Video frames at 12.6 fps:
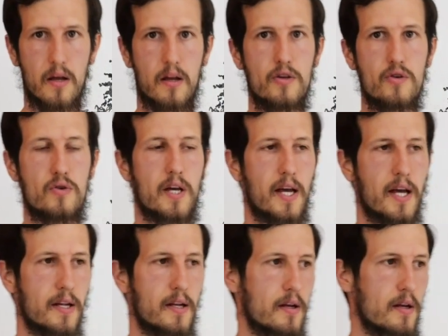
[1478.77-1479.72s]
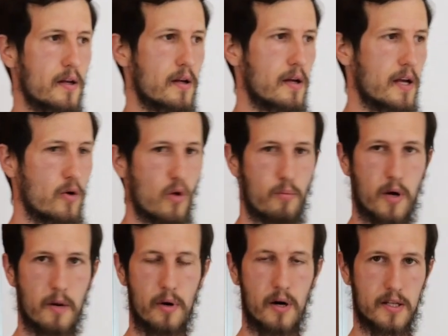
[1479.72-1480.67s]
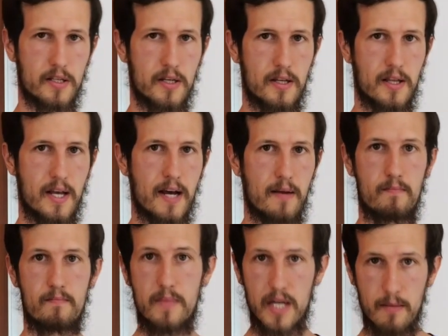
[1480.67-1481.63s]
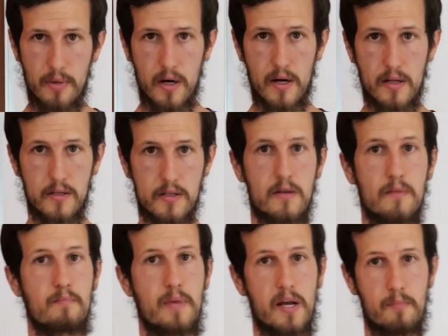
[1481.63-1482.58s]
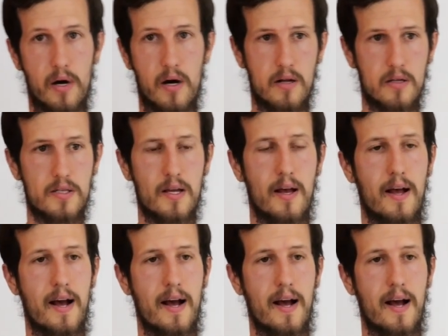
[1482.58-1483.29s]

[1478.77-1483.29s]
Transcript: You can incorporate ponds into that, mini ponds, big ponds.